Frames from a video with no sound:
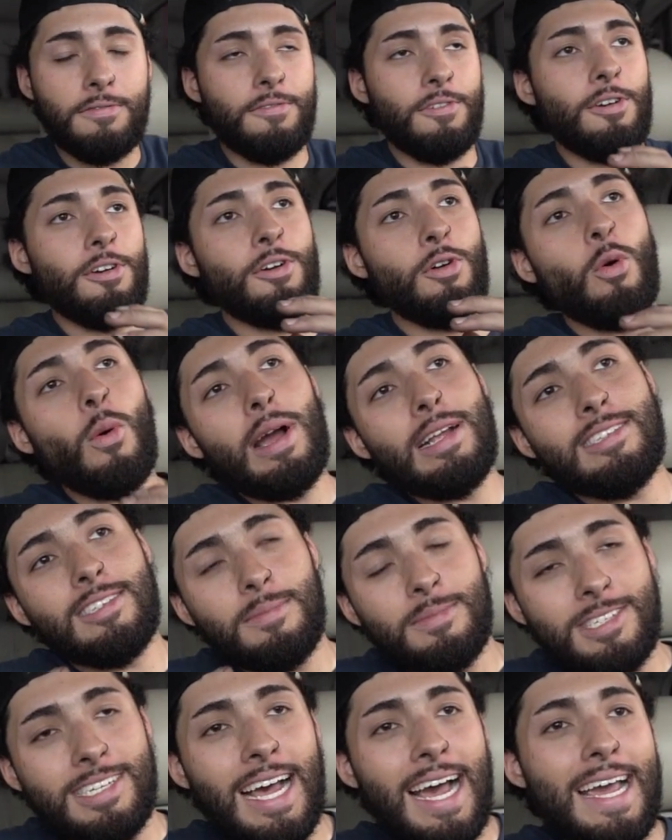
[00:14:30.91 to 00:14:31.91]
for quite
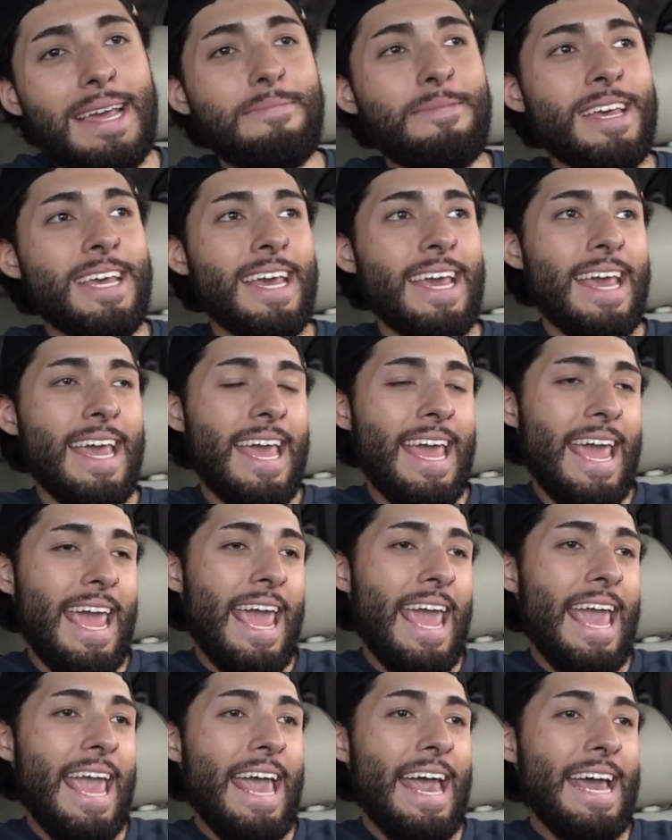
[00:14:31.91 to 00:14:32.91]
some time,
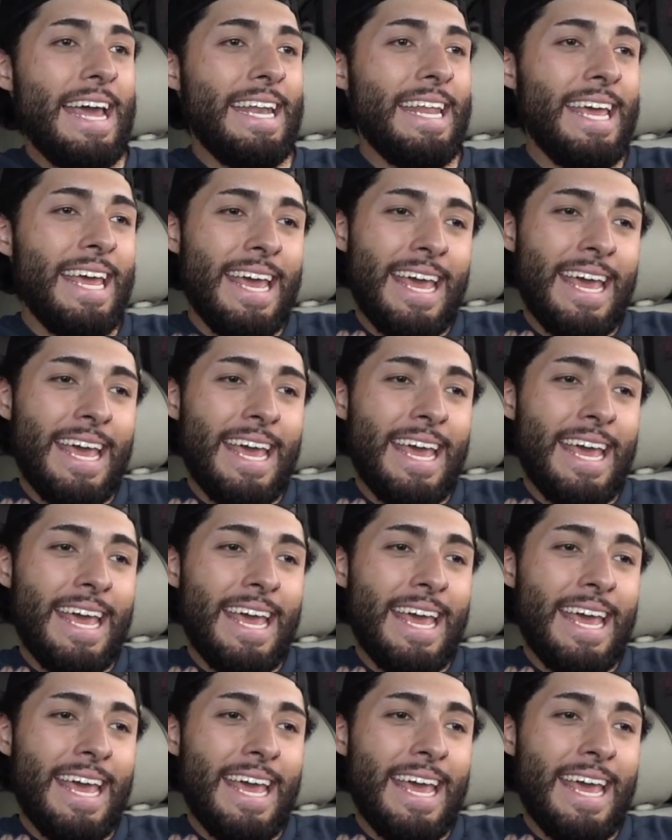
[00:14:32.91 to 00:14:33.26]
and